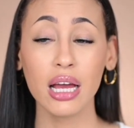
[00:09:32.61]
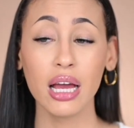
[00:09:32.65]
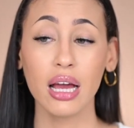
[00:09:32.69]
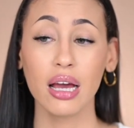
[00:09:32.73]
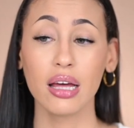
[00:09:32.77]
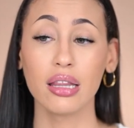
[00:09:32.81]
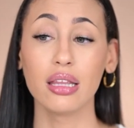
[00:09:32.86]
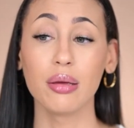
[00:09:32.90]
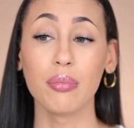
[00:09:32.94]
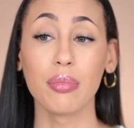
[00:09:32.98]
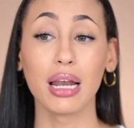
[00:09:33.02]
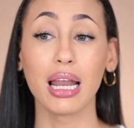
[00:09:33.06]

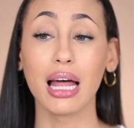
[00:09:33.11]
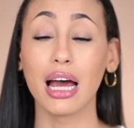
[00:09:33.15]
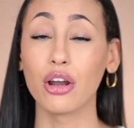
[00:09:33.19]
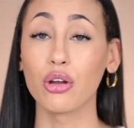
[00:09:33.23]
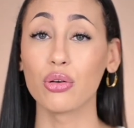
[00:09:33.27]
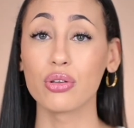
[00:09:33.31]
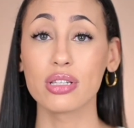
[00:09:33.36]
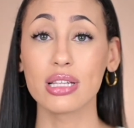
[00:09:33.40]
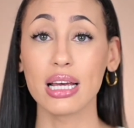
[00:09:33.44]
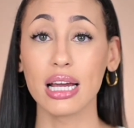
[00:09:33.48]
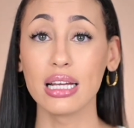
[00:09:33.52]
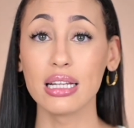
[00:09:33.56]
The
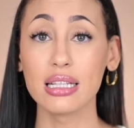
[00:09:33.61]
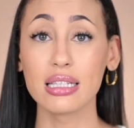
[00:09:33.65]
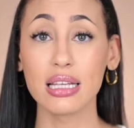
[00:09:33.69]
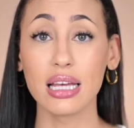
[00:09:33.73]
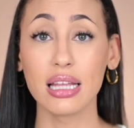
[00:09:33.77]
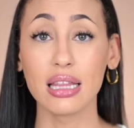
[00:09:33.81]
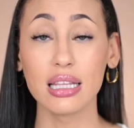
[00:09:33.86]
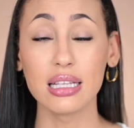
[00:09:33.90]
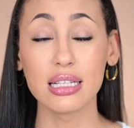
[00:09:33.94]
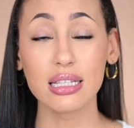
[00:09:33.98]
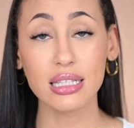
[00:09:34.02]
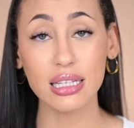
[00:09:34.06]
melanocytes in
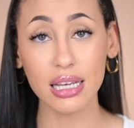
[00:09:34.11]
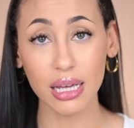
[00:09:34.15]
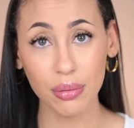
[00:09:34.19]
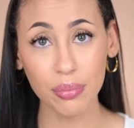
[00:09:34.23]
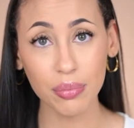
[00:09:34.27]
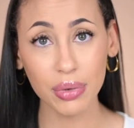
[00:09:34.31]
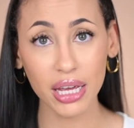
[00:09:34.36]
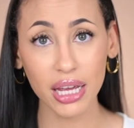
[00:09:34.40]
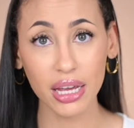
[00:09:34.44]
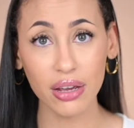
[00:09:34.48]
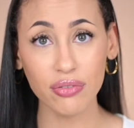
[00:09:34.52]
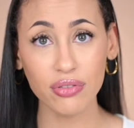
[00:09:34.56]
the skin
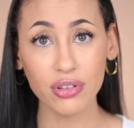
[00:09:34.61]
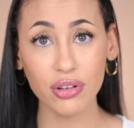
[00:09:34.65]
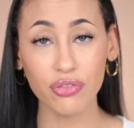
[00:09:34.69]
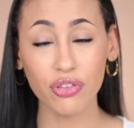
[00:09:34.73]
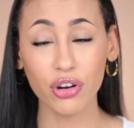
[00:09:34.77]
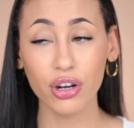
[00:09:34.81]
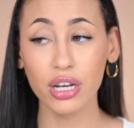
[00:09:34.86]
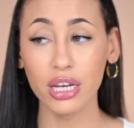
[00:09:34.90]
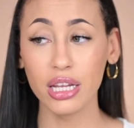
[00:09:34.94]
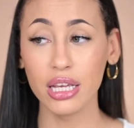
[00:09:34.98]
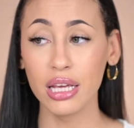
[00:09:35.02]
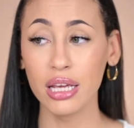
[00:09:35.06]
behave
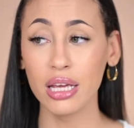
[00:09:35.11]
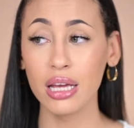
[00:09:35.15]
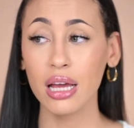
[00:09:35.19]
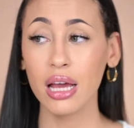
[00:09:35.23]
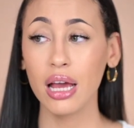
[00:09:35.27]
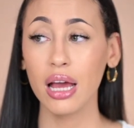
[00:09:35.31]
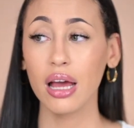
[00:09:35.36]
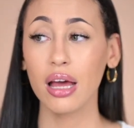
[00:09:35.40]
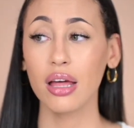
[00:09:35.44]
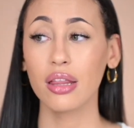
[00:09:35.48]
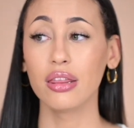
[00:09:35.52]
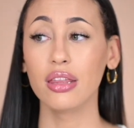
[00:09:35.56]
differently.
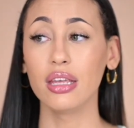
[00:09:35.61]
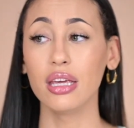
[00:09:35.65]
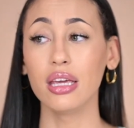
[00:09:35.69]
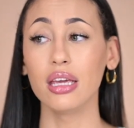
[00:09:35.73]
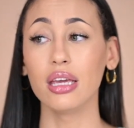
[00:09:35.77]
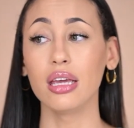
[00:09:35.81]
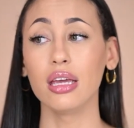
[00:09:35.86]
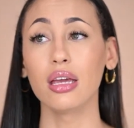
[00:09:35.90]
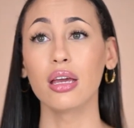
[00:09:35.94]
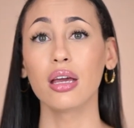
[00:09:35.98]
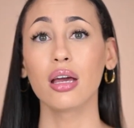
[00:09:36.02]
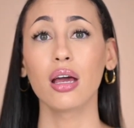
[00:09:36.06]

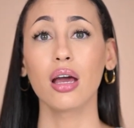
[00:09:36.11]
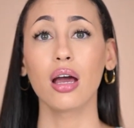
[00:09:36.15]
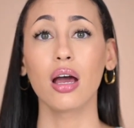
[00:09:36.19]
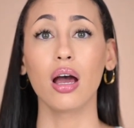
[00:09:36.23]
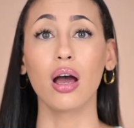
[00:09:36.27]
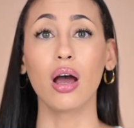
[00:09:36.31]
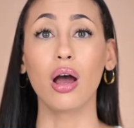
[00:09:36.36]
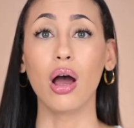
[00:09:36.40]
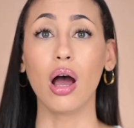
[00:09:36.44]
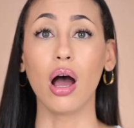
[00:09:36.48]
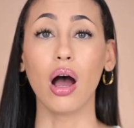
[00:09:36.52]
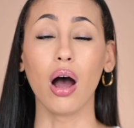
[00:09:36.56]
The
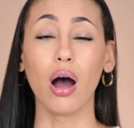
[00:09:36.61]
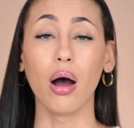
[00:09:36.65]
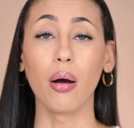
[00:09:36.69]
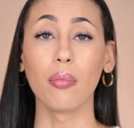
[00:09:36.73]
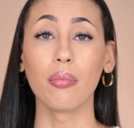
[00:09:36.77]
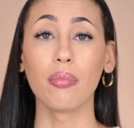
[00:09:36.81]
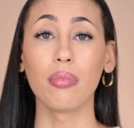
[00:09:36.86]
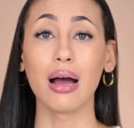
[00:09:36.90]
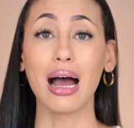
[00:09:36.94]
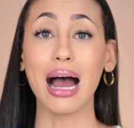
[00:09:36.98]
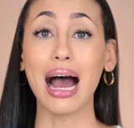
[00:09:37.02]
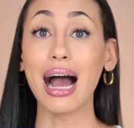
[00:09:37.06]

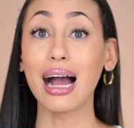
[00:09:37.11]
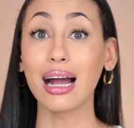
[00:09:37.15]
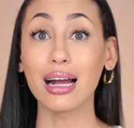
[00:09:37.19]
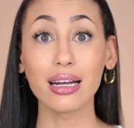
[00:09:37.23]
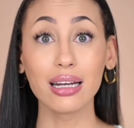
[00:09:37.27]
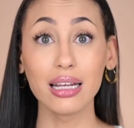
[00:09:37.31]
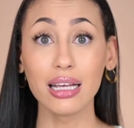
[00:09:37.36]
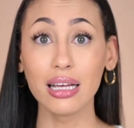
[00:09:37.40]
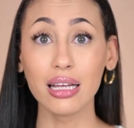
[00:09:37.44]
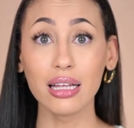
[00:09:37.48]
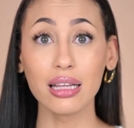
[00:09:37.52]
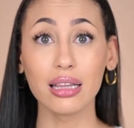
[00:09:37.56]

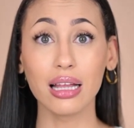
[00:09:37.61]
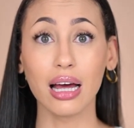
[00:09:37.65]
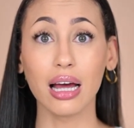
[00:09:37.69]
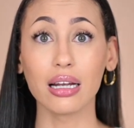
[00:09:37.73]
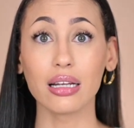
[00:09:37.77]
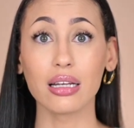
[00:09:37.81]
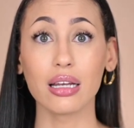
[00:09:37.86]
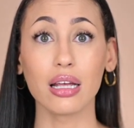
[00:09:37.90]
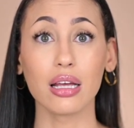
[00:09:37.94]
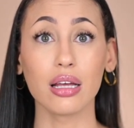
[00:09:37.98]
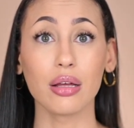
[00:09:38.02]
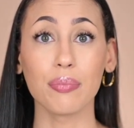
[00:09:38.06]
acne
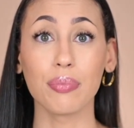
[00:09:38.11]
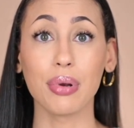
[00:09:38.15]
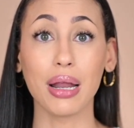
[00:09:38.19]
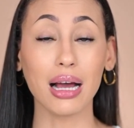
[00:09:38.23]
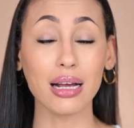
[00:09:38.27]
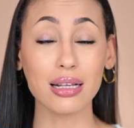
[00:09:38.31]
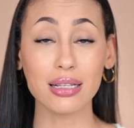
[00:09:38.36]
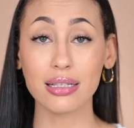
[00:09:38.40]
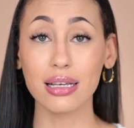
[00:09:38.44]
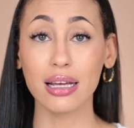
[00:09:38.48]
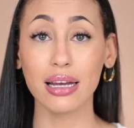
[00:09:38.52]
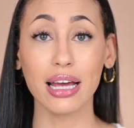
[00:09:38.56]
that black
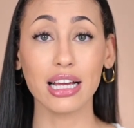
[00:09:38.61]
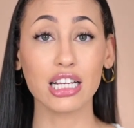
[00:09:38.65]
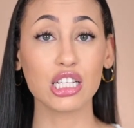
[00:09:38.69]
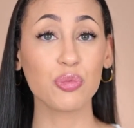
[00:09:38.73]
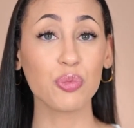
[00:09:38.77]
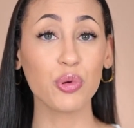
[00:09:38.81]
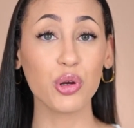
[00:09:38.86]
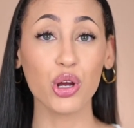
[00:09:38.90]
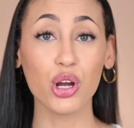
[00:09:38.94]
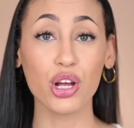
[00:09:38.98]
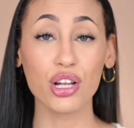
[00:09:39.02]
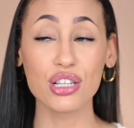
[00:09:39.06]
skin
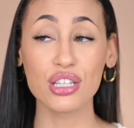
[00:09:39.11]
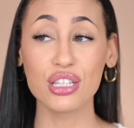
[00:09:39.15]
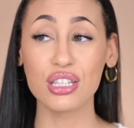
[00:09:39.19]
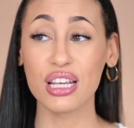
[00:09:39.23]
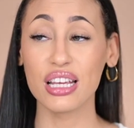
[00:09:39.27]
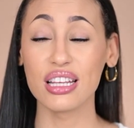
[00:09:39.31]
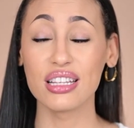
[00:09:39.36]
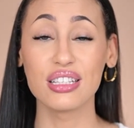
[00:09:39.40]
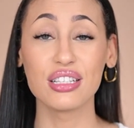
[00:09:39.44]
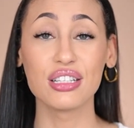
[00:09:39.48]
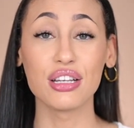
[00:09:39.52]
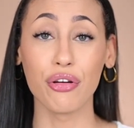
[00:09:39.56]
experience
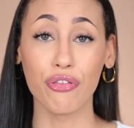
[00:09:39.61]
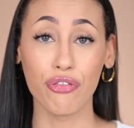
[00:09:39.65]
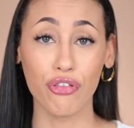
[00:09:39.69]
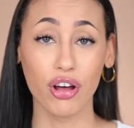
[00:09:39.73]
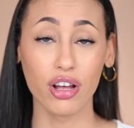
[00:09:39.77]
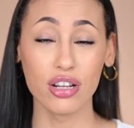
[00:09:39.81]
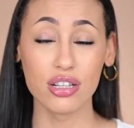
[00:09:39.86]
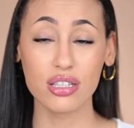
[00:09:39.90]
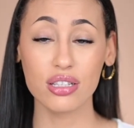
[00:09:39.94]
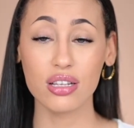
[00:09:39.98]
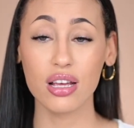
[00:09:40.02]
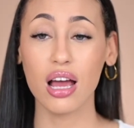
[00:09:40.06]
is
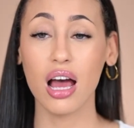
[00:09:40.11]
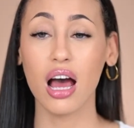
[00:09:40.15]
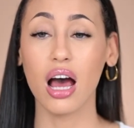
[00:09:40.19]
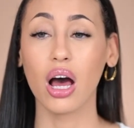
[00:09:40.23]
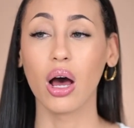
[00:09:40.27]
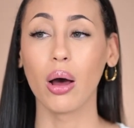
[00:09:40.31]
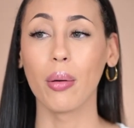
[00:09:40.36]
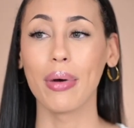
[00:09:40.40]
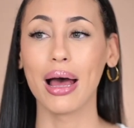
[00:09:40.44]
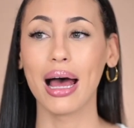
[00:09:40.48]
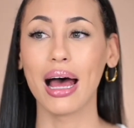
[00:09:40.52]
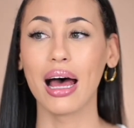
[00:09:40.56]
different,
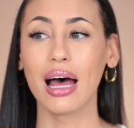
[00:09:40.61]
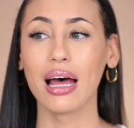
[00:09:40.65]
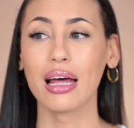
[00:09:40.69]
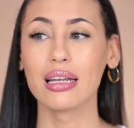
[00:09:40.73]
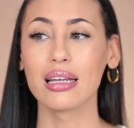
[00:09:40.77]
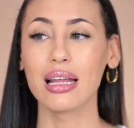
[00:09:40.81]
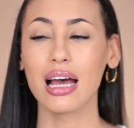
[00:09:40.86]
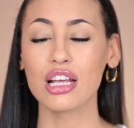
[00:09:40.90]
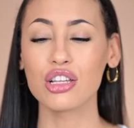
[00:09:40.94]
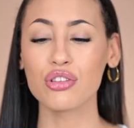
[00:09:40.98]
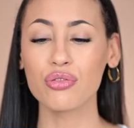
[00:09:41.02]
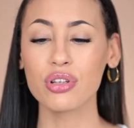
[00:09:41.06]
and
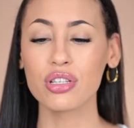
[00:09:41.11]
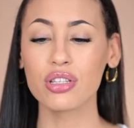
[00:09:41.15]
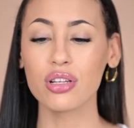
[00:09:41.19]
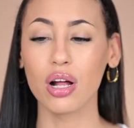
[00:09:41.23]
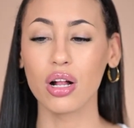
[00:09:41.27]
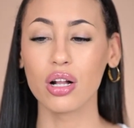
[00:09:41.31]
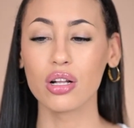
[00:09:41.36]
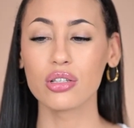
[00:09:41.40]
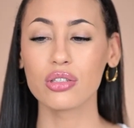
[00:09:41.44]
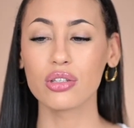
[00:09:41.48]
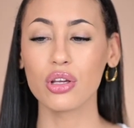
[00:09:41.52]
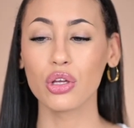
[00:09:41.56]
as a
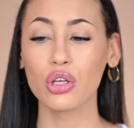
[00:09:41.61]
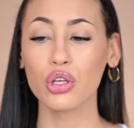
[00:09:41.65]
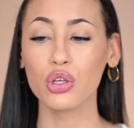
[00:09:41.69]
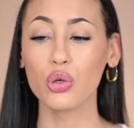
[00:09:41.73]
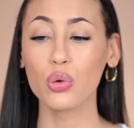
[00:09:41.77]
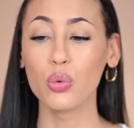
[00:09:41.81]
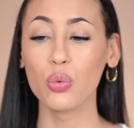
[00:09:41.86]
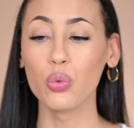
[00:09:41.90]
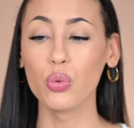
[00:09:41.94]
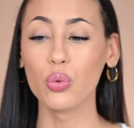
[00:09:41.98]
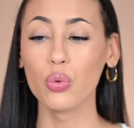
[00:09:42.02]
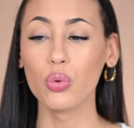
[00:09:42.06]
result
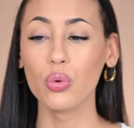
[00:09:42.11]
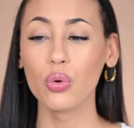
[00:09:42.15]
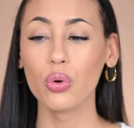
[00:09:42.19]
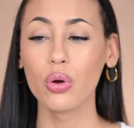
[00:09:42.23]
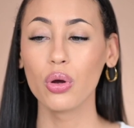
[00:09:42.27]
you